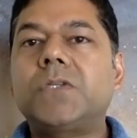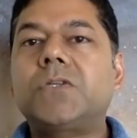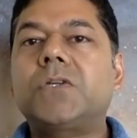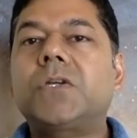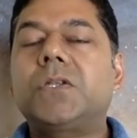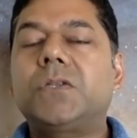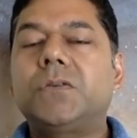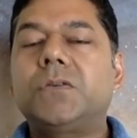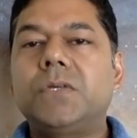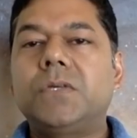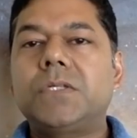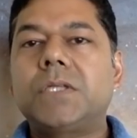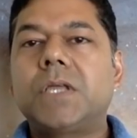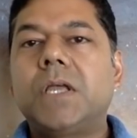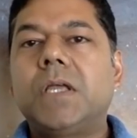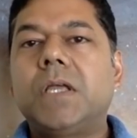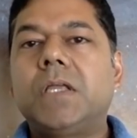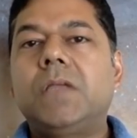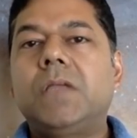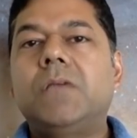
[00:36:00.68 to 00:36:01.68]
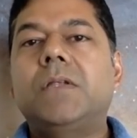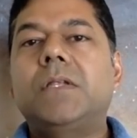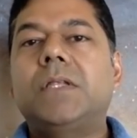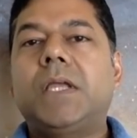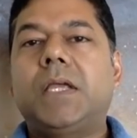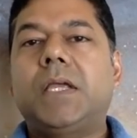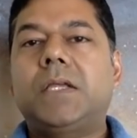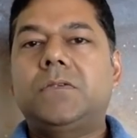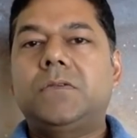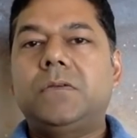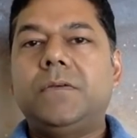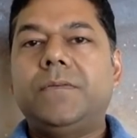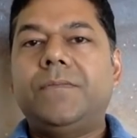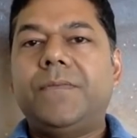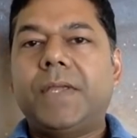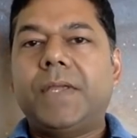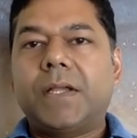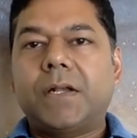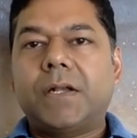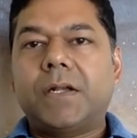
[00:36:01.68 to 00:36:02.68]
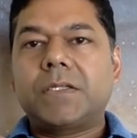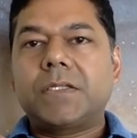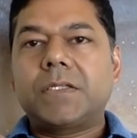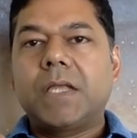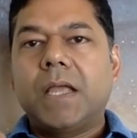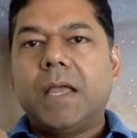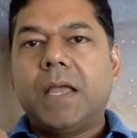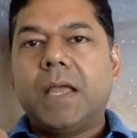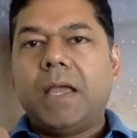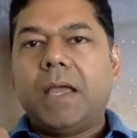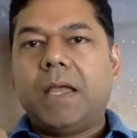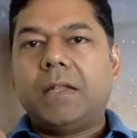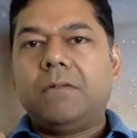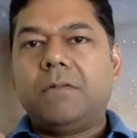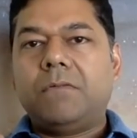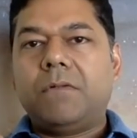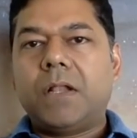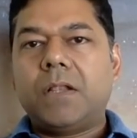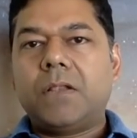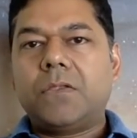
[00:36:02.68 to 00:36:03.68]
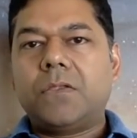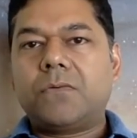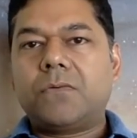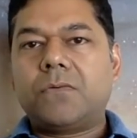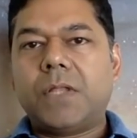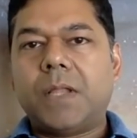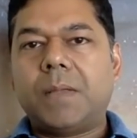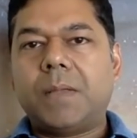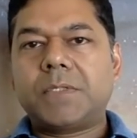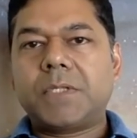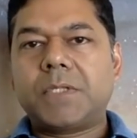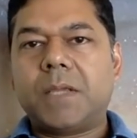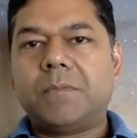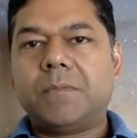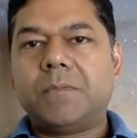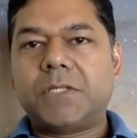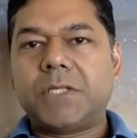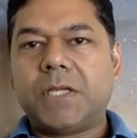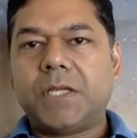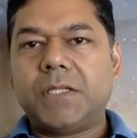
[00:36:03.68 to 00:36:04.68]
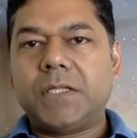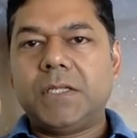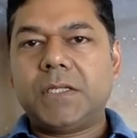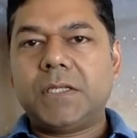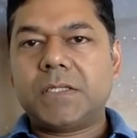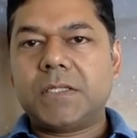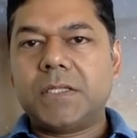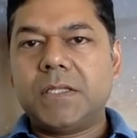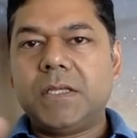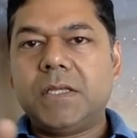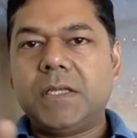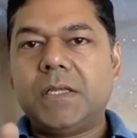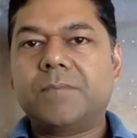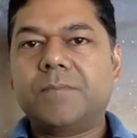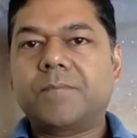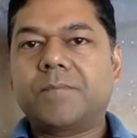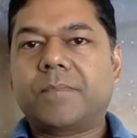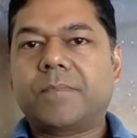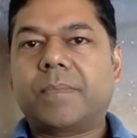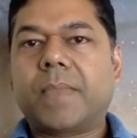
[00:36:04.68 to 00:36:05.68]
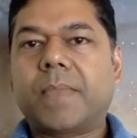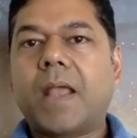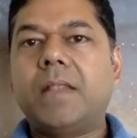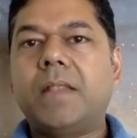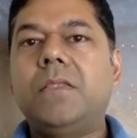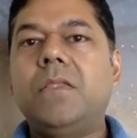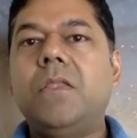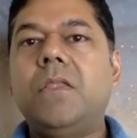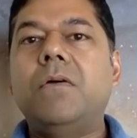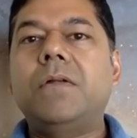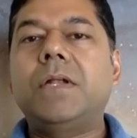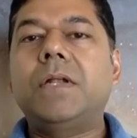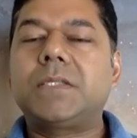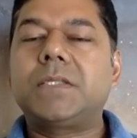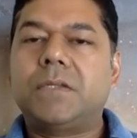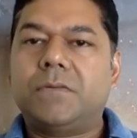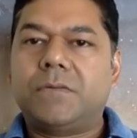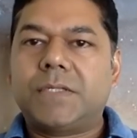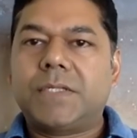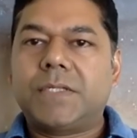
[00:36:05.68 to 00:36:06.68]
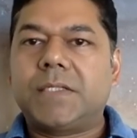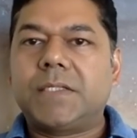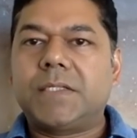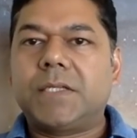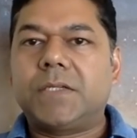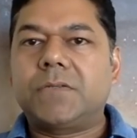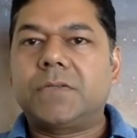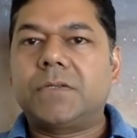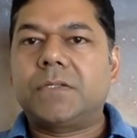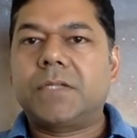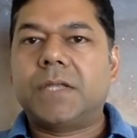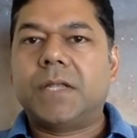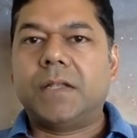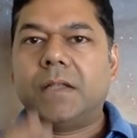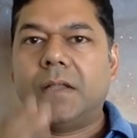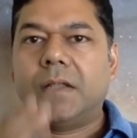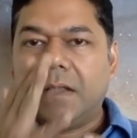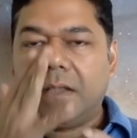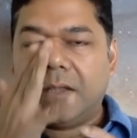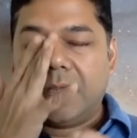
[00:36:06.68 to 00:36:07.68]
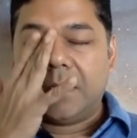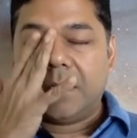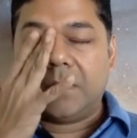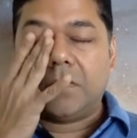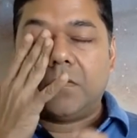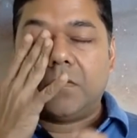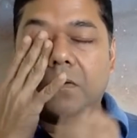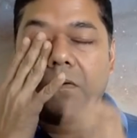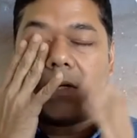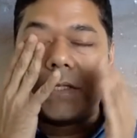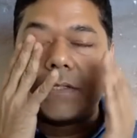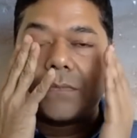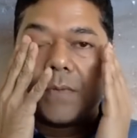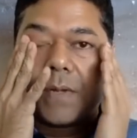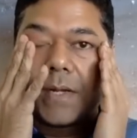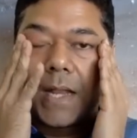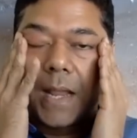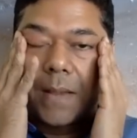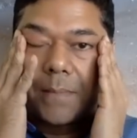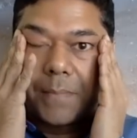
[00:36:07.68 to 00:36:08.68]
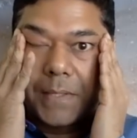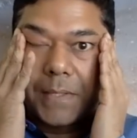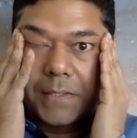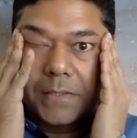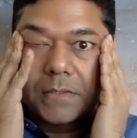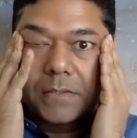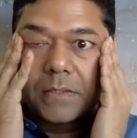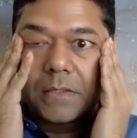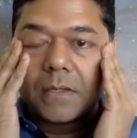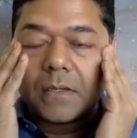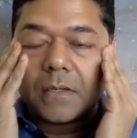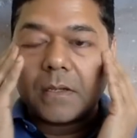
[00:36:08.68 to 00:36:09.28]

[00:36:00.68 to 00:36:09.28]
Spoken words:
you can do is you can take two fingers and run through them simultaneously, and notice your sensations, and notice what happens.